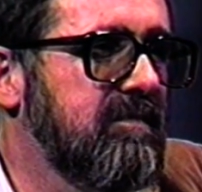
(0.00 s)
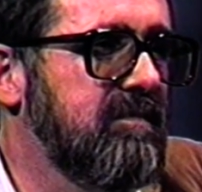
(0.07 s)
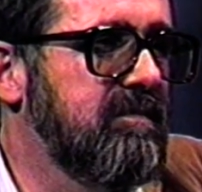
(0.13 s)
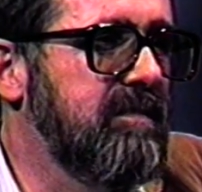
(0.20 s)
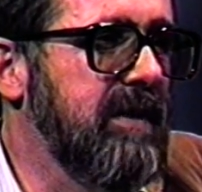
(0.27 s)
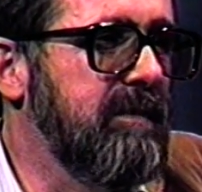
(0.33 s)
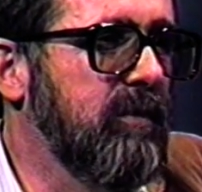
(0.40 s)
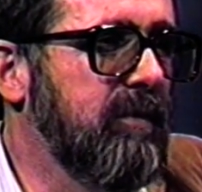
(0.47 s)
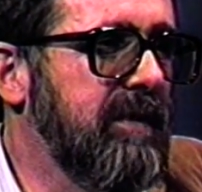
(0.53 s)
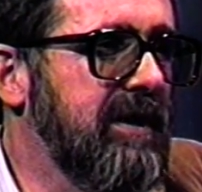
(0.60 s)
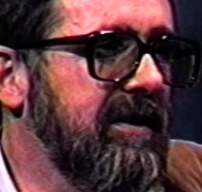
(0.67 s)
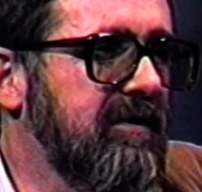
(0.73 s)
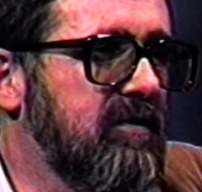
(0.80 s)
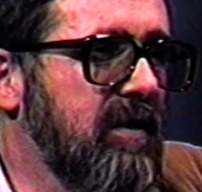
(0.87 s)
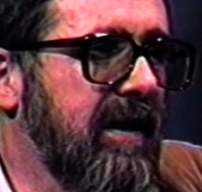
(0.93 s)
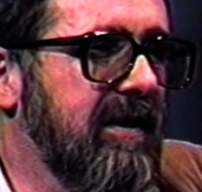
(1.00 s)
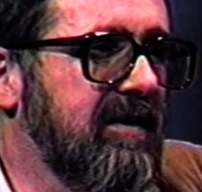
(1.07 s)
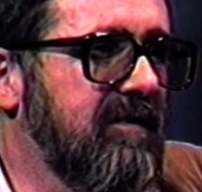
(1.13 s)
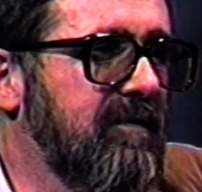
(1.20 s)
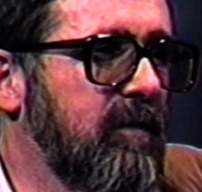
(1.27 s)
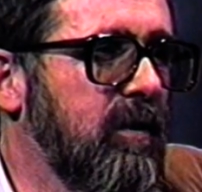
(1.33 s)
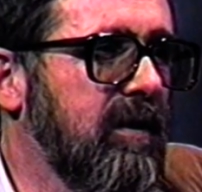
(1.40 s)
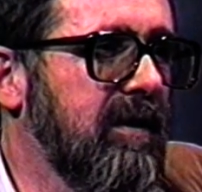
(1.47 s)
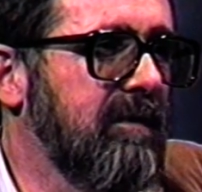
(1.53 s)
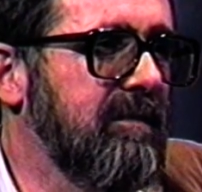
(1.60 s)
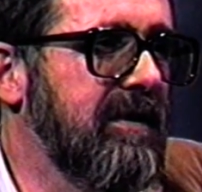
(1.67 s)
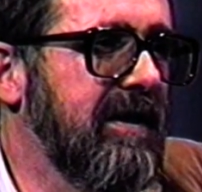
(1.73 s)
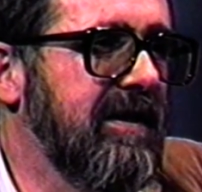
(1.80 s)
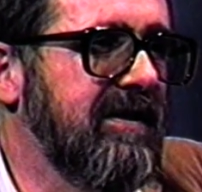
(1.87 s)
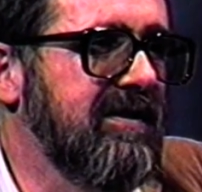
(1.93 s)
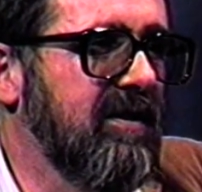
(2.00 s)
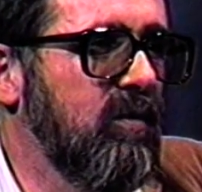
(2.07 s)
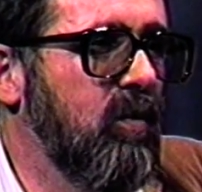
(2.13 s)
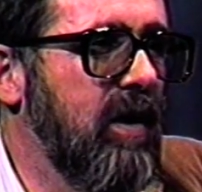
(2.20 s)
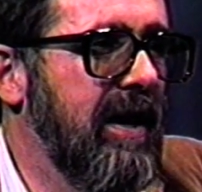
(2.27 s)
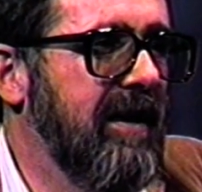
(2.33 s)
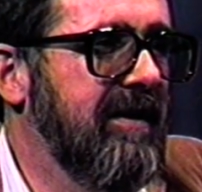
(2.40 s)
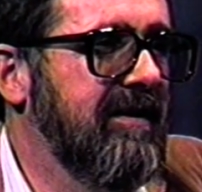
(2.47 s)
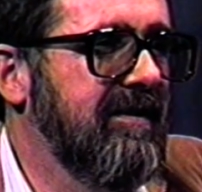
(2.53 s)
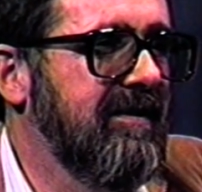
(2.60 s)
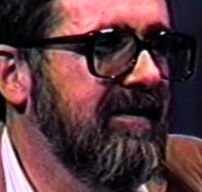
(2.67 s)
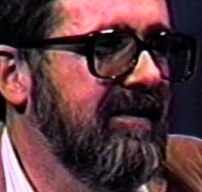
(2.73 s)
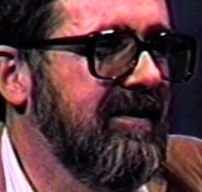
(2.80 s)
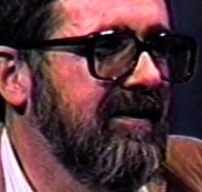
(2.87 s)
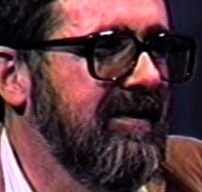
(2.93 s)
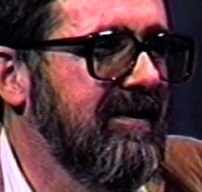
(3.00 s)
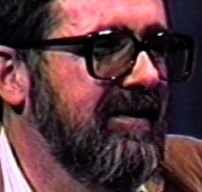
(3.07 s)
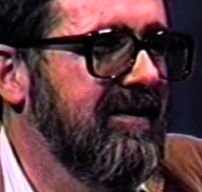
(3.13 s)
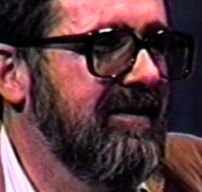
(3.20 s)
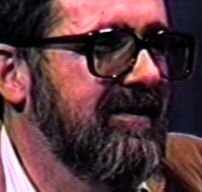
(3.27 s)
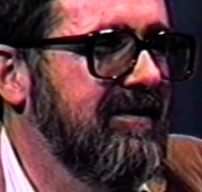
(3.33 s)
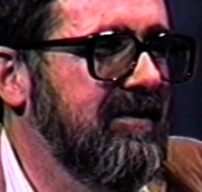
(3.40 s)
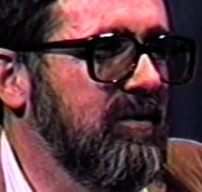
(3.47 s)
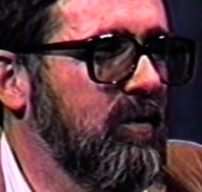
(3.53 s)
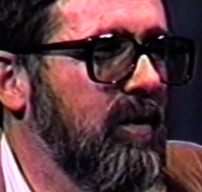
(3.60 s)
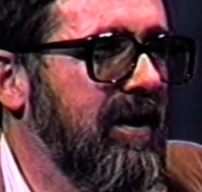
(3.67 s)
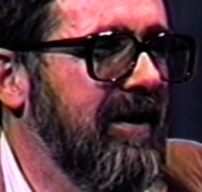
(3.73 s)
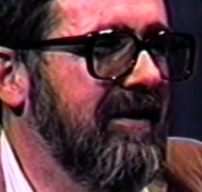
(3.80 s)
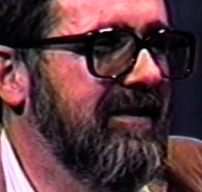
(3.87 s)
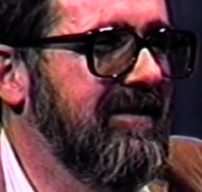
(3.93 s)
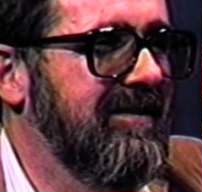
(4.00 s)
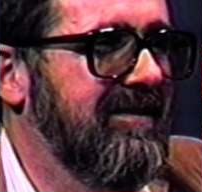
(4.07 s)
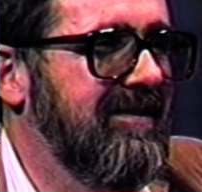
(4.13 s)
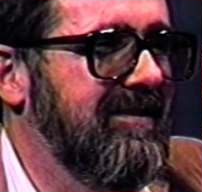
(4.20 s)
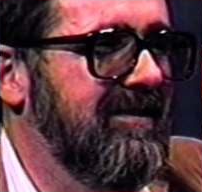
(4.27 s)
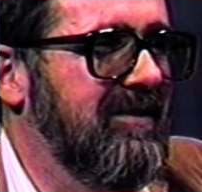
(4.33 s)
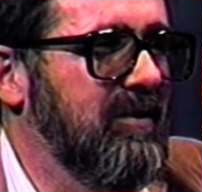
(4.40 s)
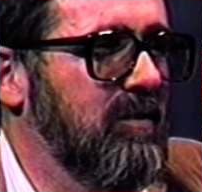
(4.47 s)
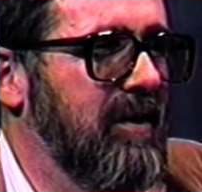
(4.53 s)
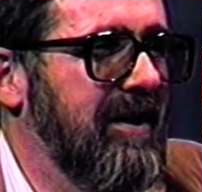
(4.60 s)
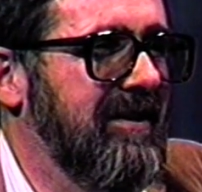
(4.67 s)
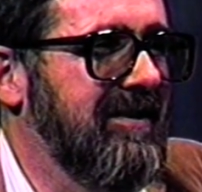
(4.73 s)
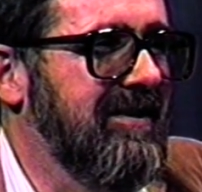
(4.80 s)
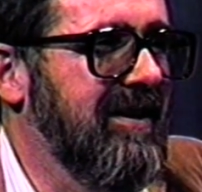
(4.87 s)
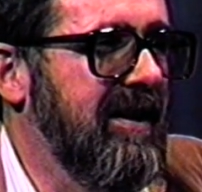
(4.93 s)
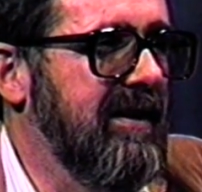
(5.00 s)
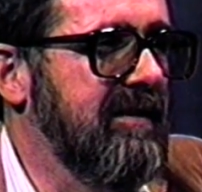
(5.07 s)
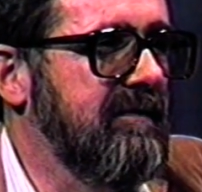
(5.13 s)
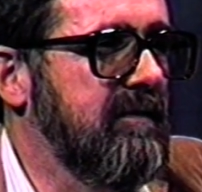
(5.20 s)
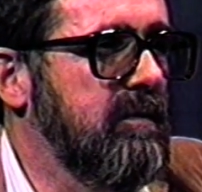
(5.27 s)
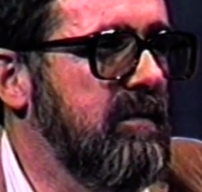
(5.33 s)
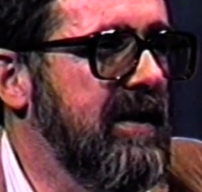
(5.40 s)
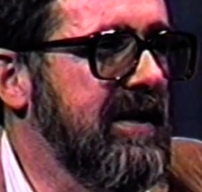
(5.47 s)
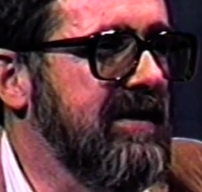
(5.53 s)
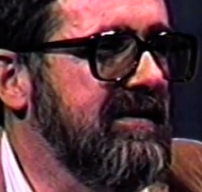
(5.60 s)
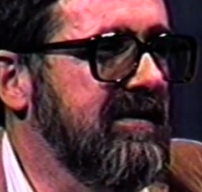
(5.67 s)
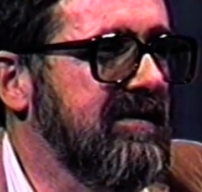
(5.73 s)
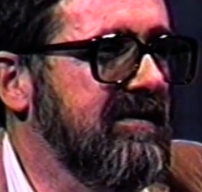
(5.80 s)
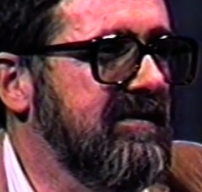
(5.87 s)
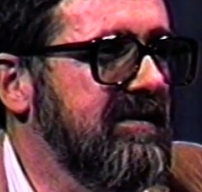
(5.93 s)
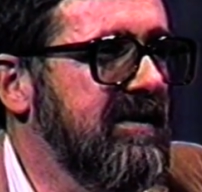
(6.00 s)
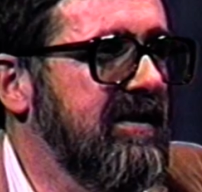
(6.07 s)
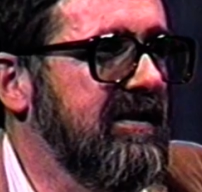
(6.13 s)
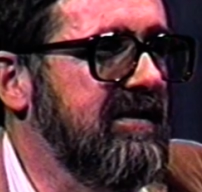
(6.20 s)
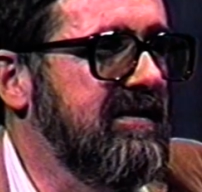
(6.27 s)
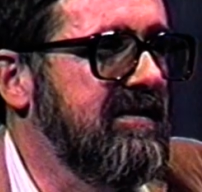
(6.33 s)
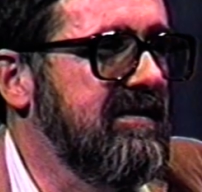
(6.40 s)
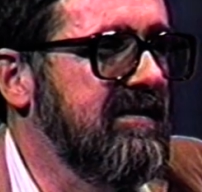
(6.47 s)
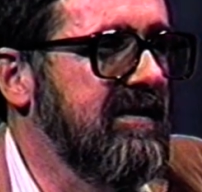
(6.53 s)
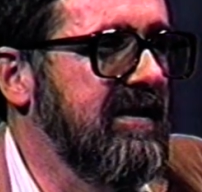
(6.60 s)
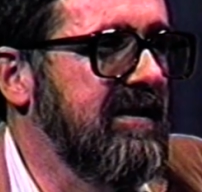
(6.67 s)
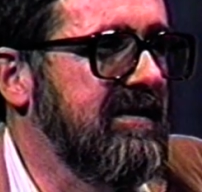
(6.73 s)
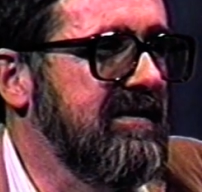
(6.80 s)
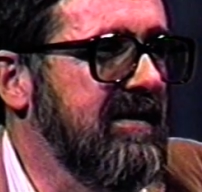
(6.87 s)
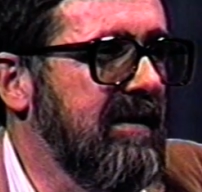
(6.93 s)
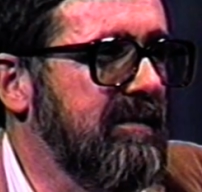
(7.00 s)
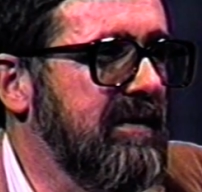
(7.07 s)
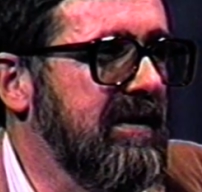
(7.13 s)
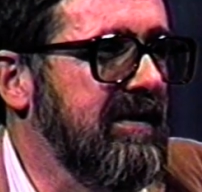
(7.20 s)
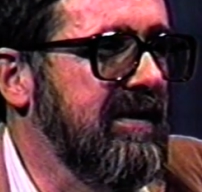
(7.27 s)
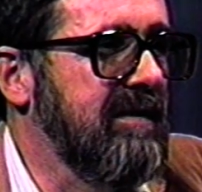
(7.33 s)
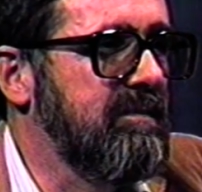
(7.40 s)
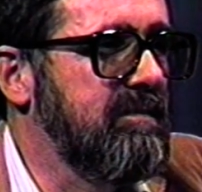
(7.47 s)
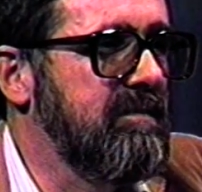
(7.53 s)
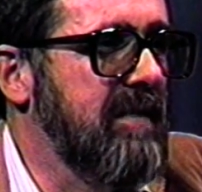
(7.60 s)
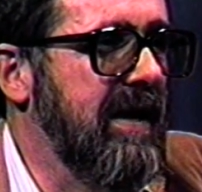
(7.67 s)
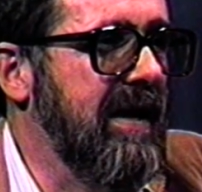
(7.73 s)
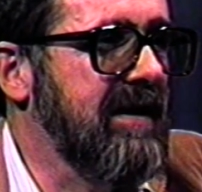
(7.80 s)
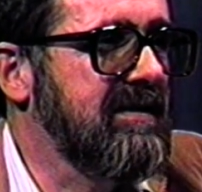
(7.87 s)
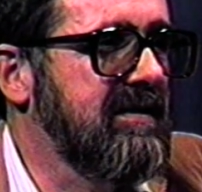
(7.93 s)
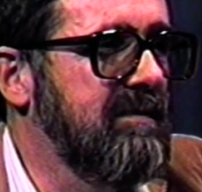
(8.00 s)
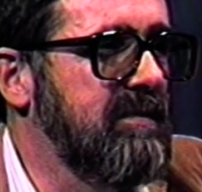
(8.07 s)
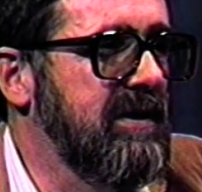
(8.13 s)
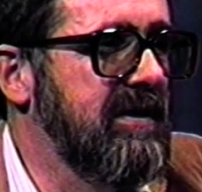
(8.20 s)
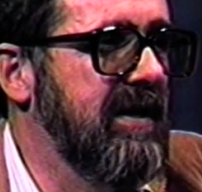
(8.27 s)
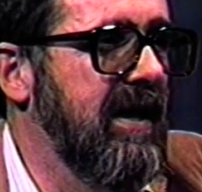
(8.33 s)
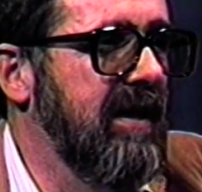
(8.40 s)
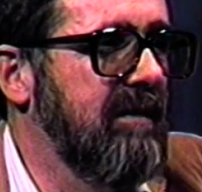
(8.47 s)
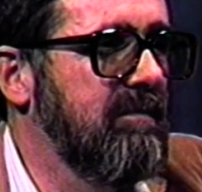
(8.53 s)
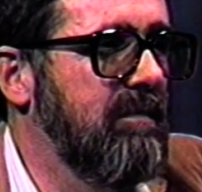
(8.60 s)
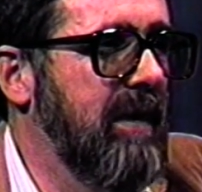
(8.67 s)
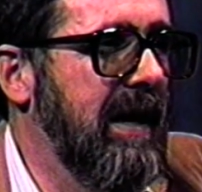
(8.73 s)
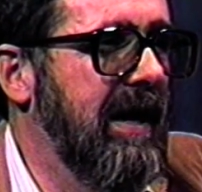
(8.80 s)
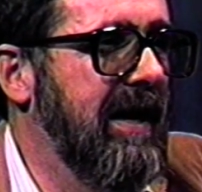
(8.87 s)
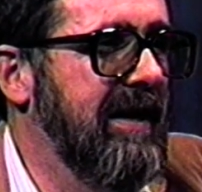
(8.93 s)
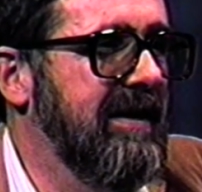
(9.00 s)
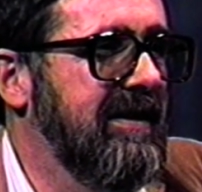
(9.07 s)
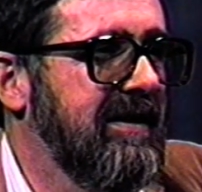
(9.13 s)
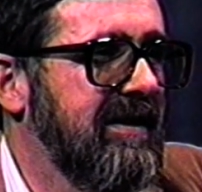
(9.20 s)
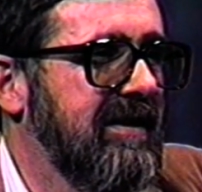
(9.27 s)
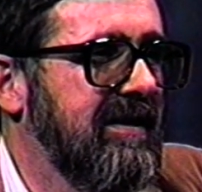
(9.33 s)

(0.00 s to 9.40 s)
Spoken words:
people being transformed, that it's a one-to-one kind of a basis, that it's something that has to be done by